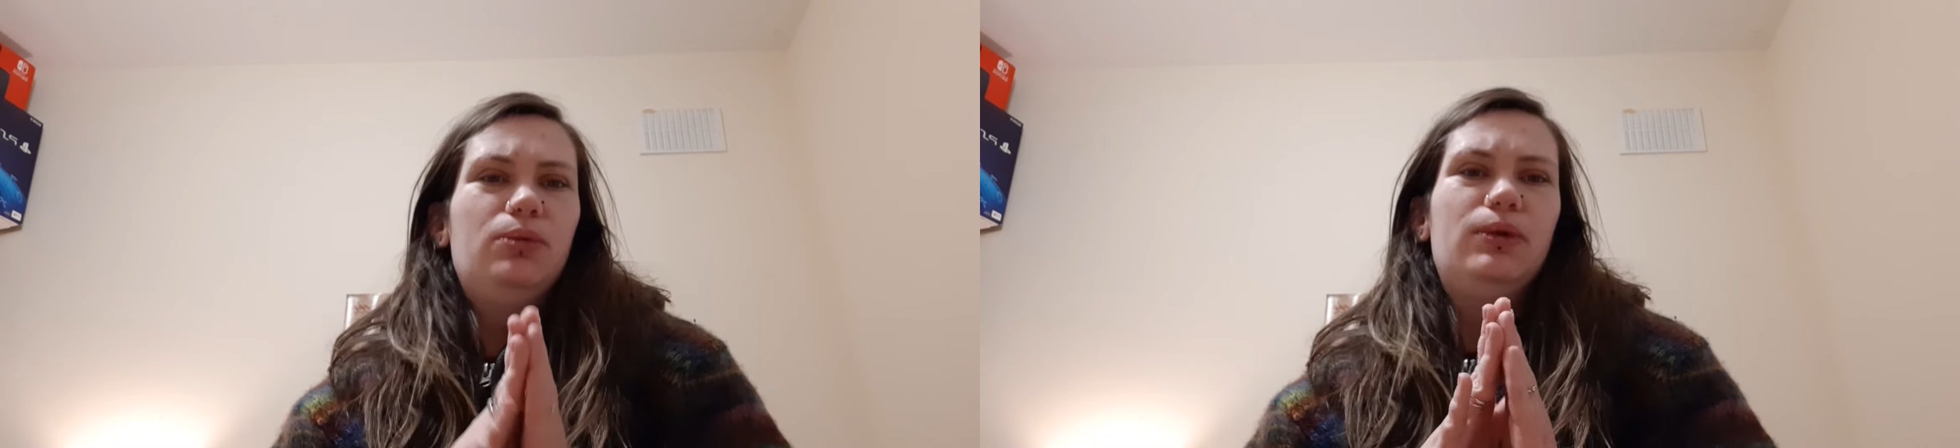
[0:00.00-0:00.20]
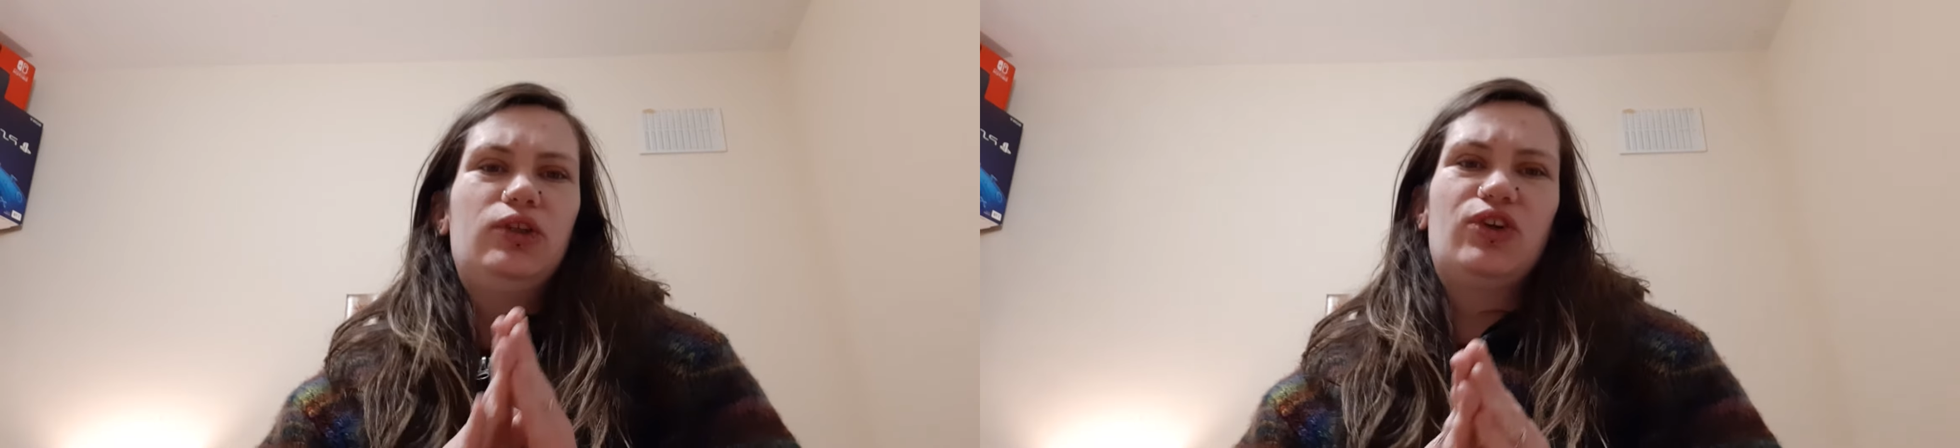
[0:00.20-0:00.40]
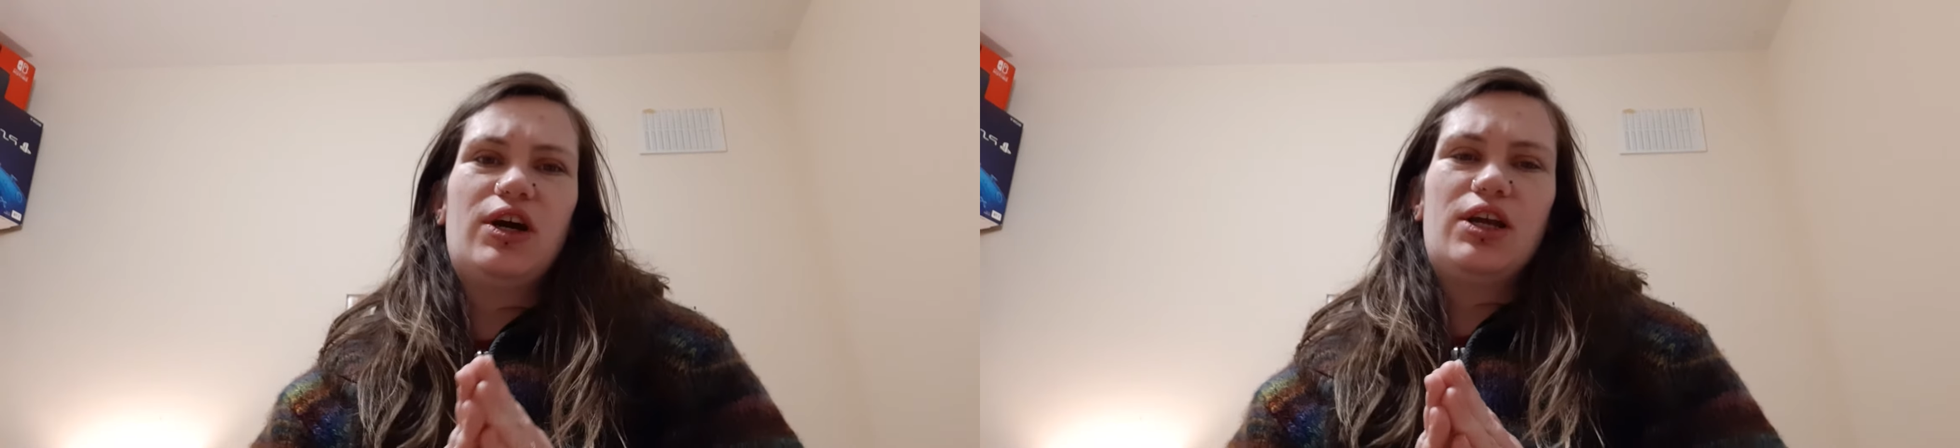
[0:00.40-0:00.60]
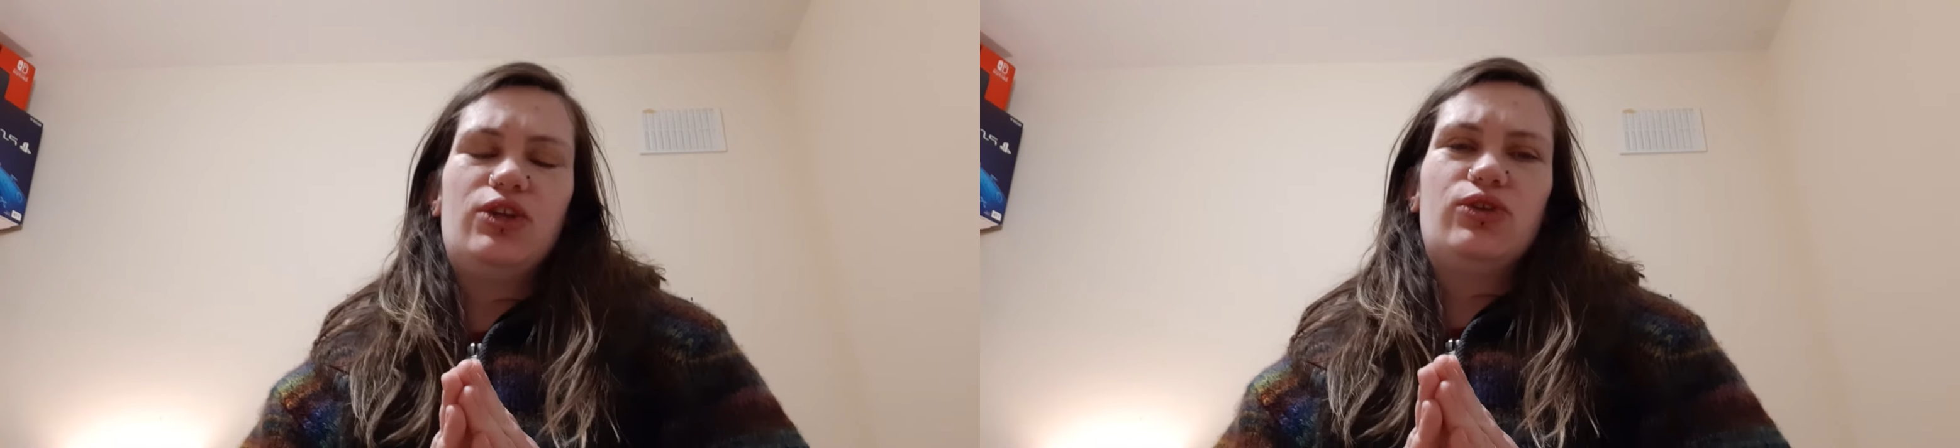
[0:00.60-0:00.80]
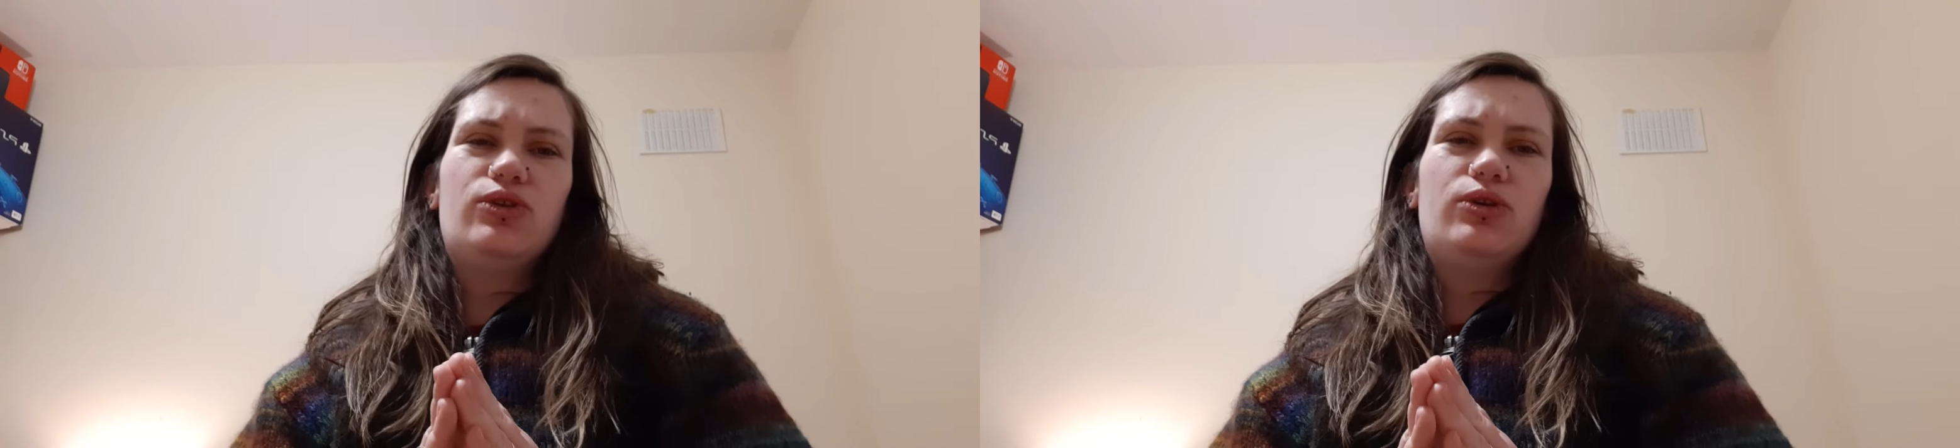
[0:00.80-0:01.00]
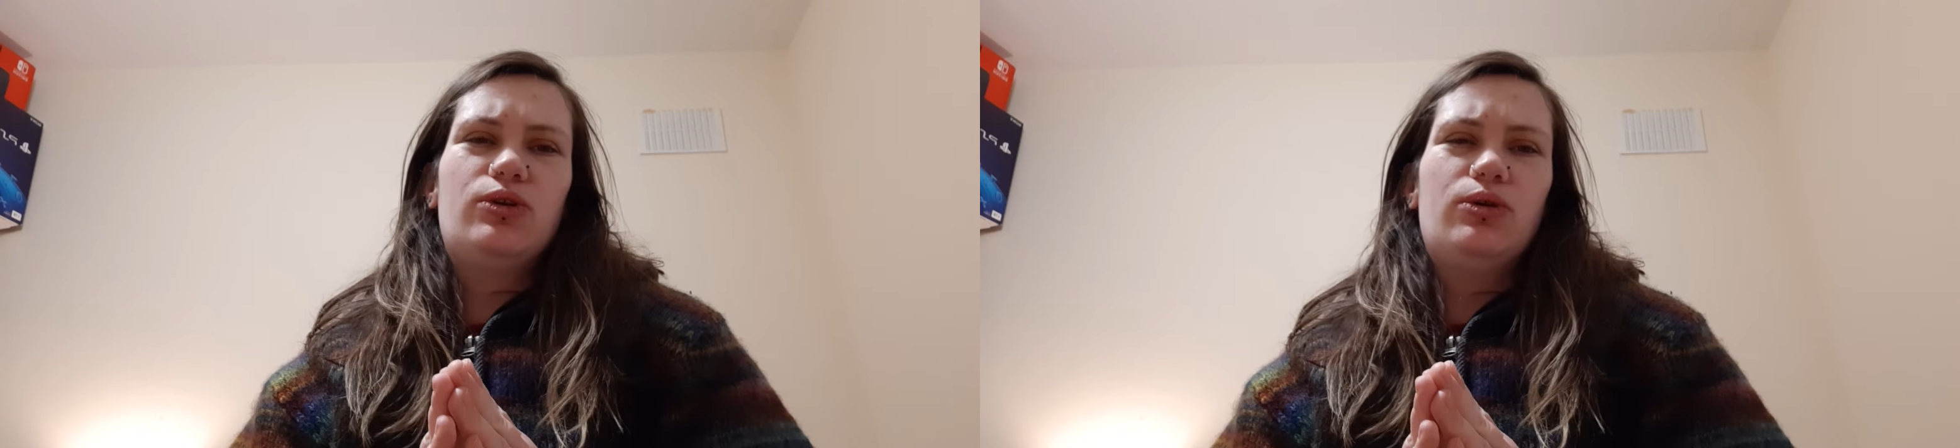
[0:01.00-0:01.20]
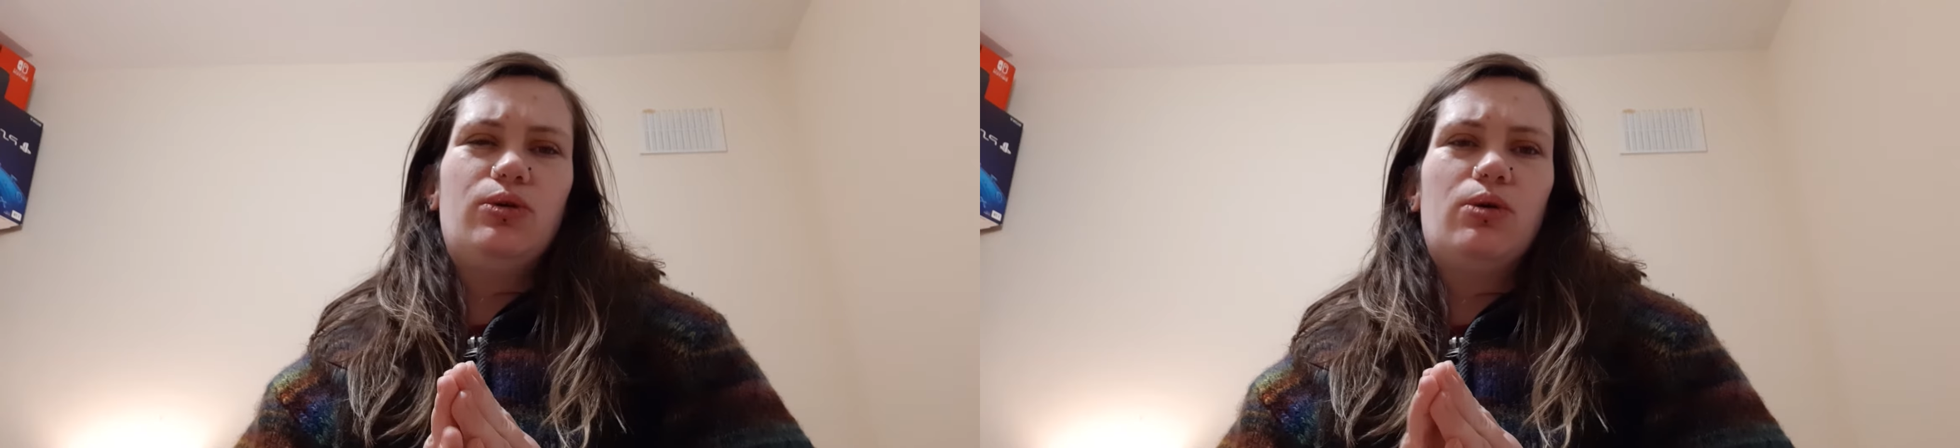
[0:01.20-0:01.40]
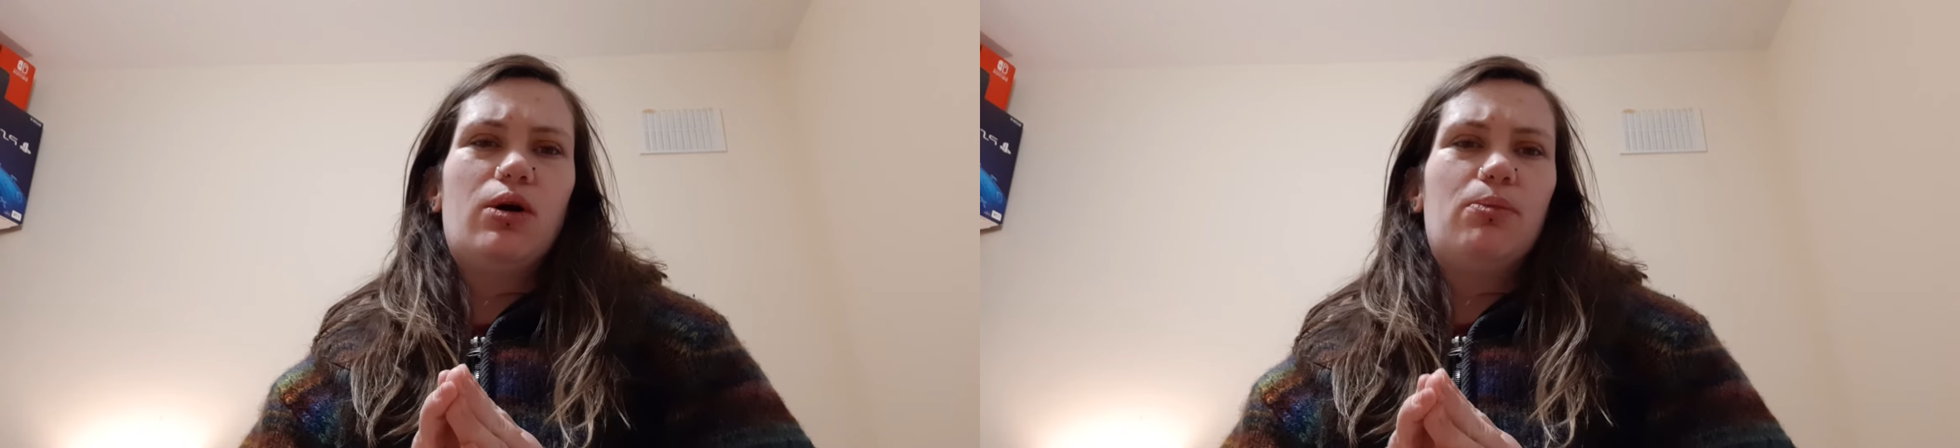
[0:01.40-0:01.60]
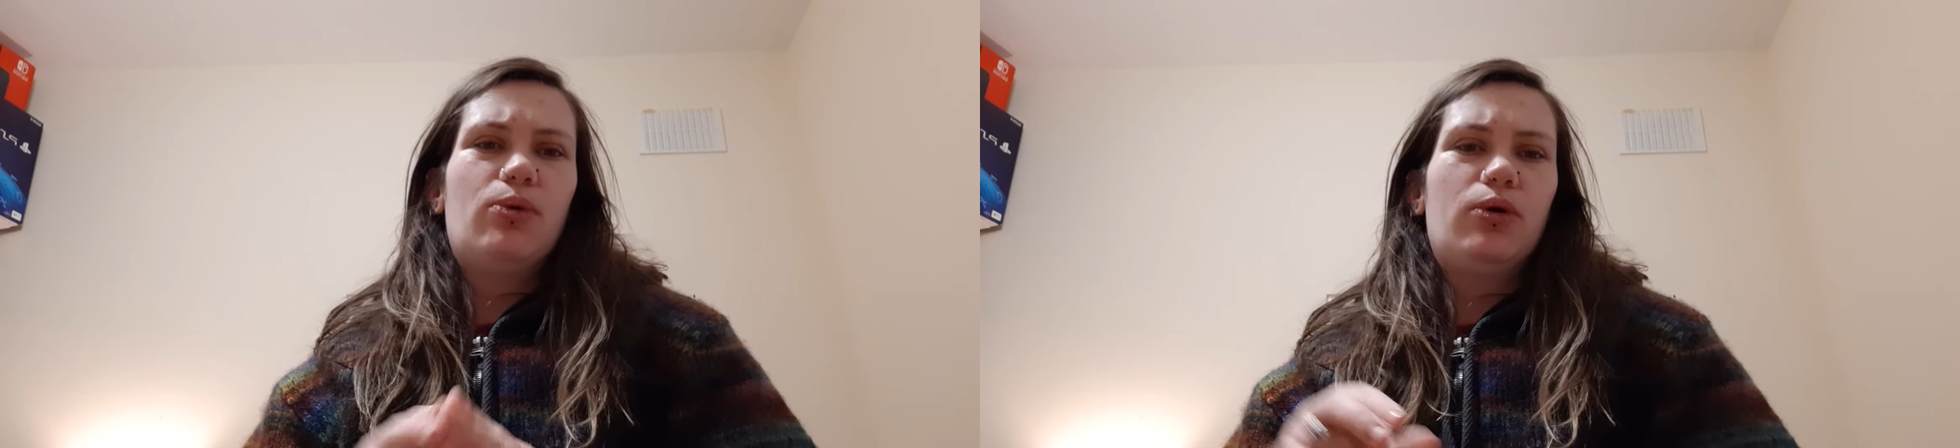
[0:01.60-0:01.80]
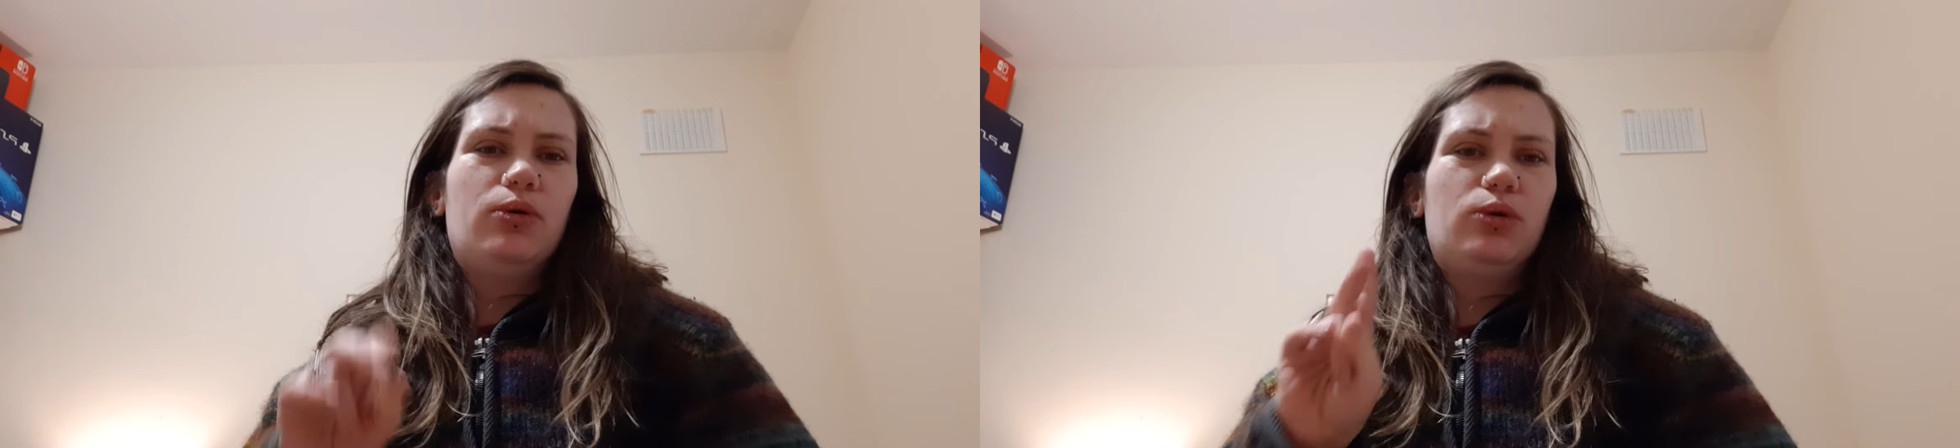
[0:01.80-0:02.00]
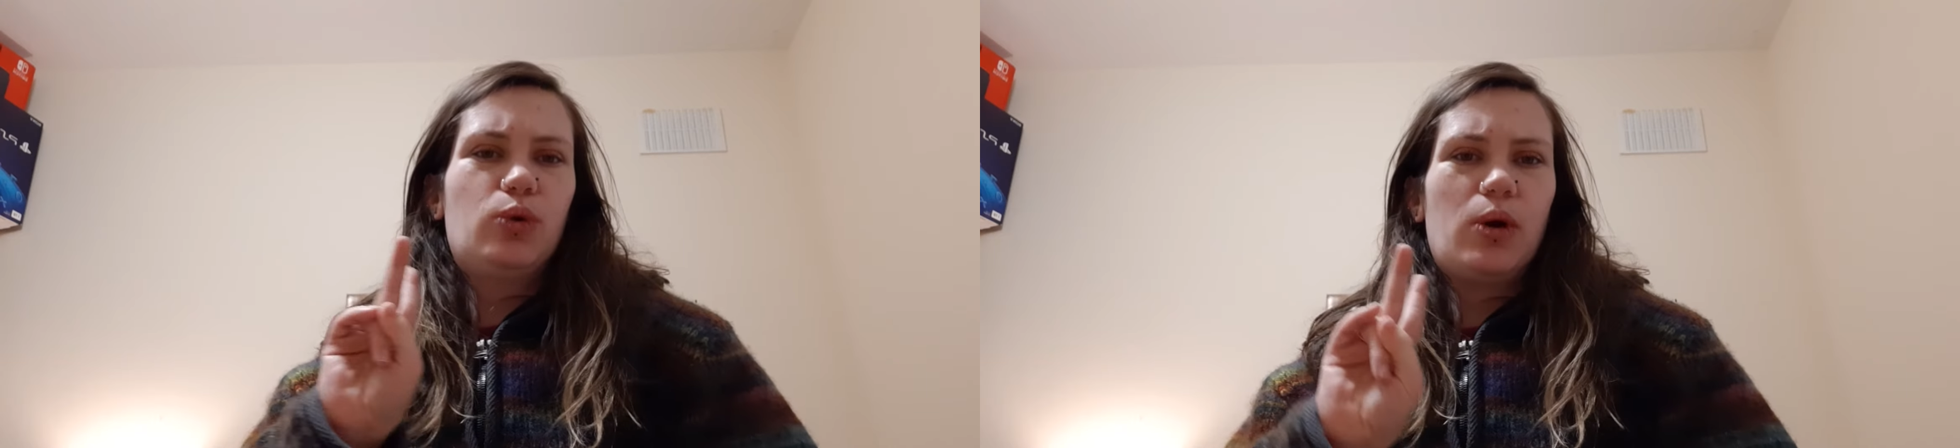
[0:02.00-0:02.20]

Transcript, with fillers: be trying to upload